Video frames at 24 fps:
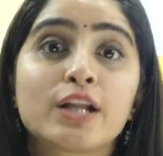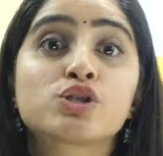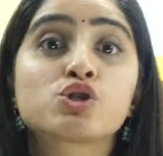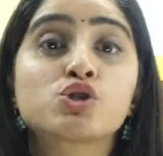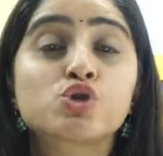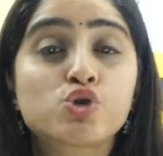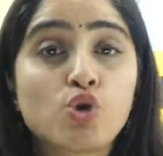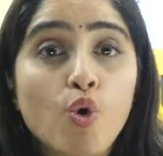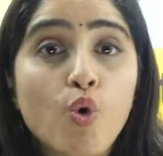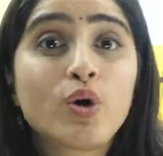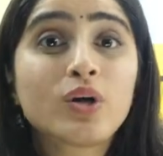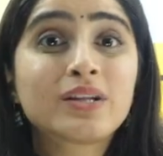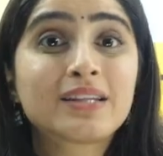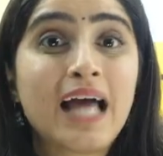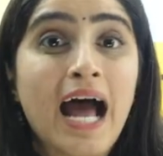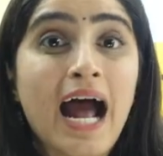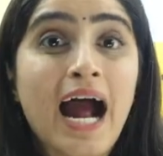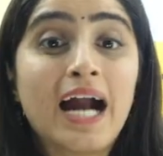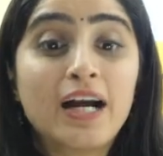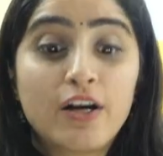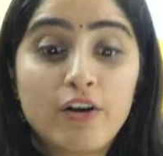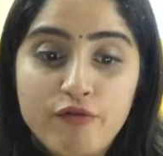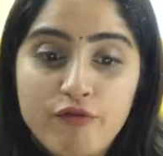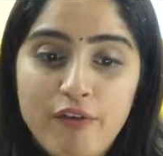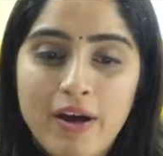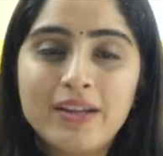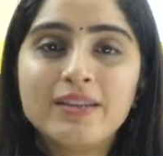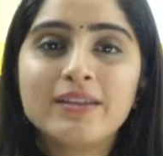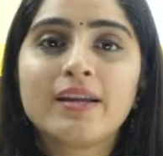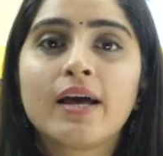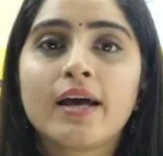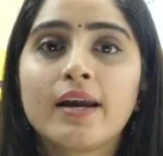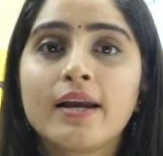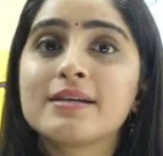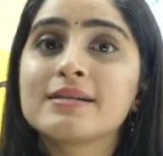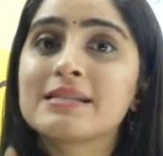So that when
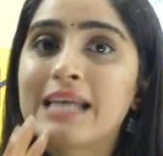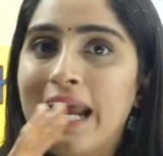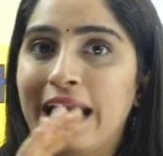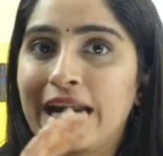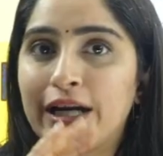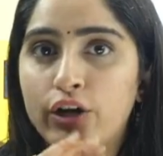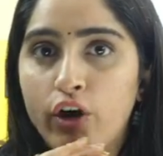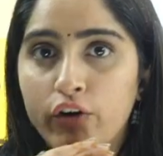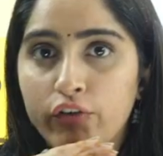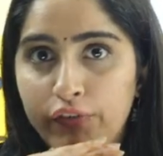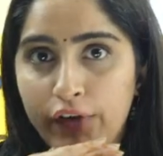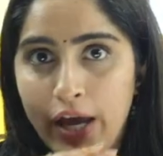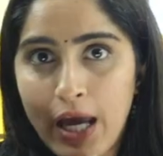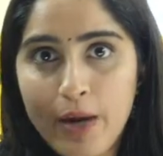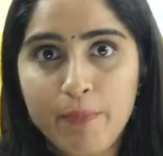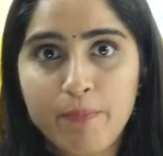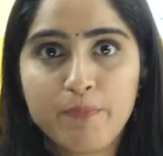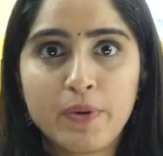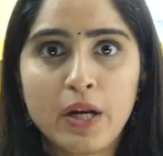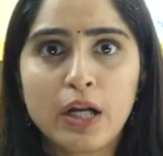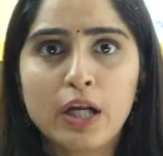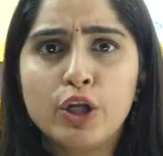there is end of April,